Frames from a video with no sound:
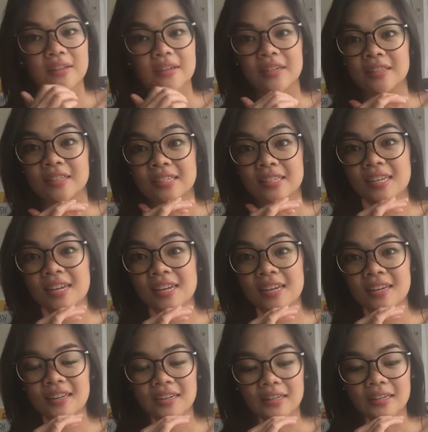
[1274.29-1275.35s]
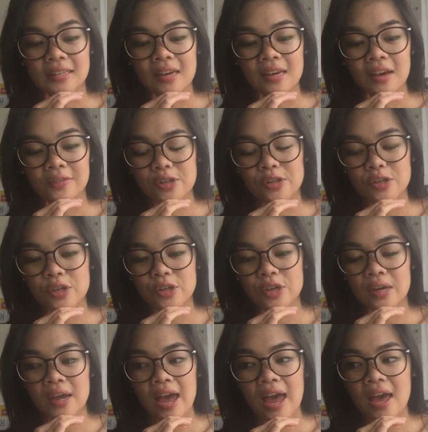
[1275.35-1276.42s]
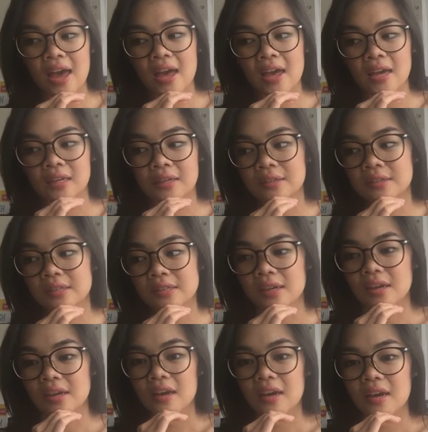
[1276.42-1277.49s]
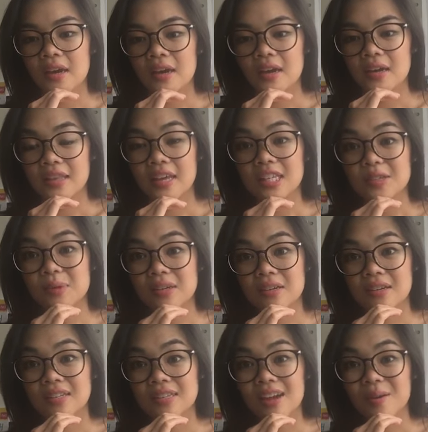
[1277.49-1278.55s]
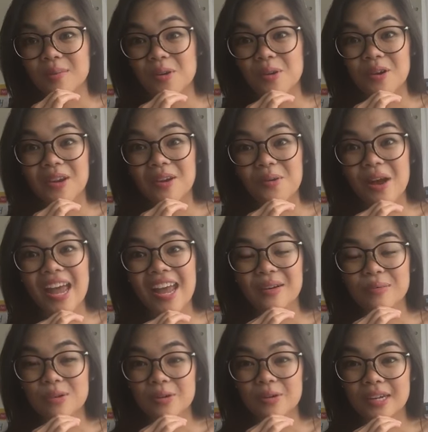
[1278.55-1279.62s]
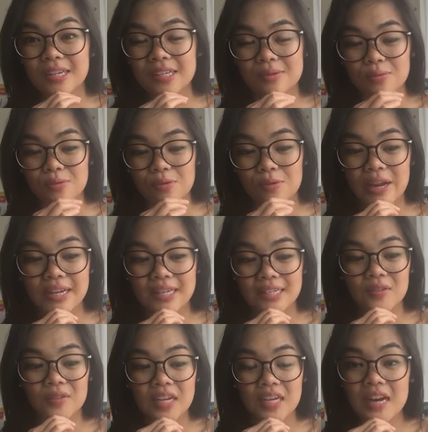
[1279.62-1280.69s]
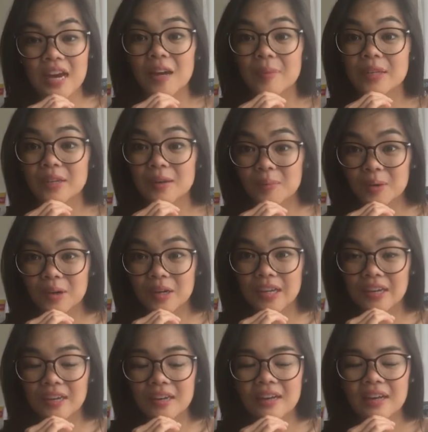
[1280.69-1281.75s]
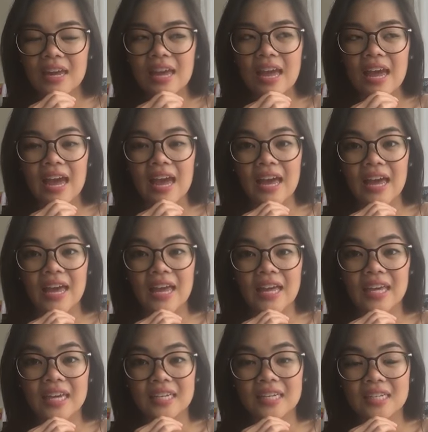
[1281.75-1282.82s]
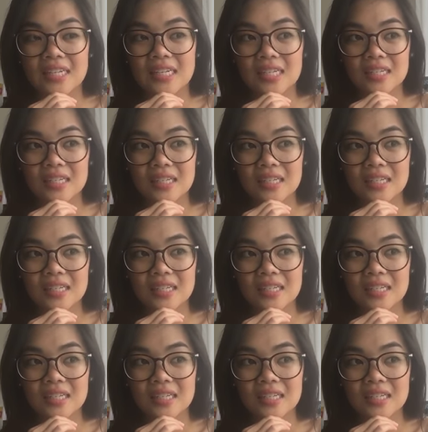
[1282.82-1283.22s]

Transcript: in the city in the afternoon, and that's because I'm going away. I'm going away to Vietnam and Cambodia, and